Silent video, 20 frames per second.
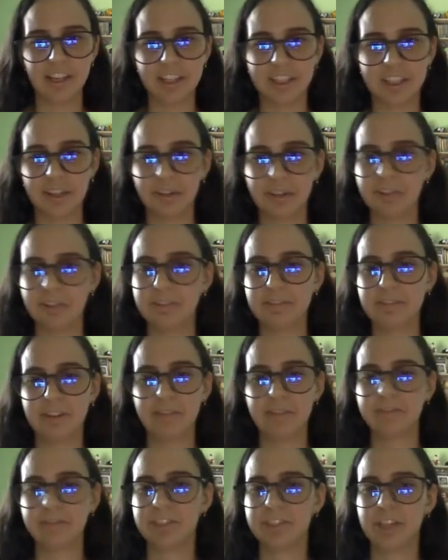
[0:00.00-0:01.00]
So
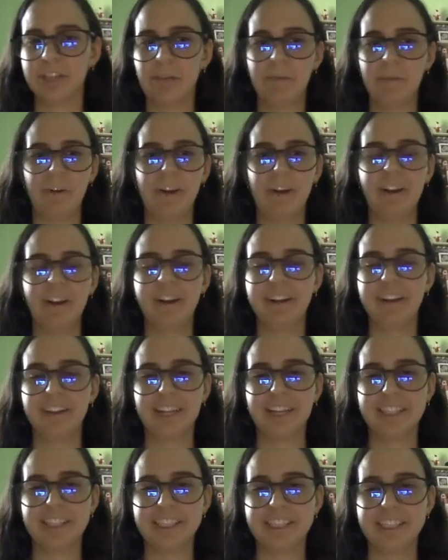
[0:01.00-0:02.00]
if someone,
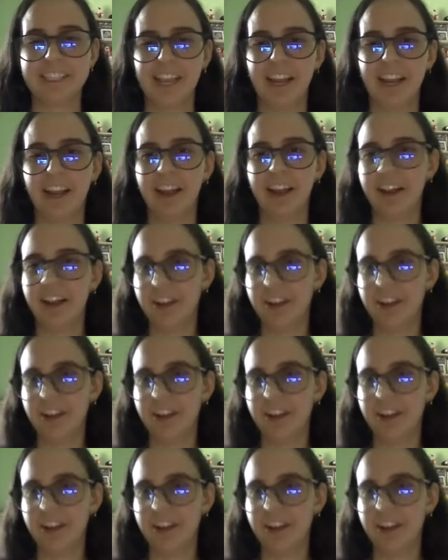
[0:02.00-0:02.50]
let's say,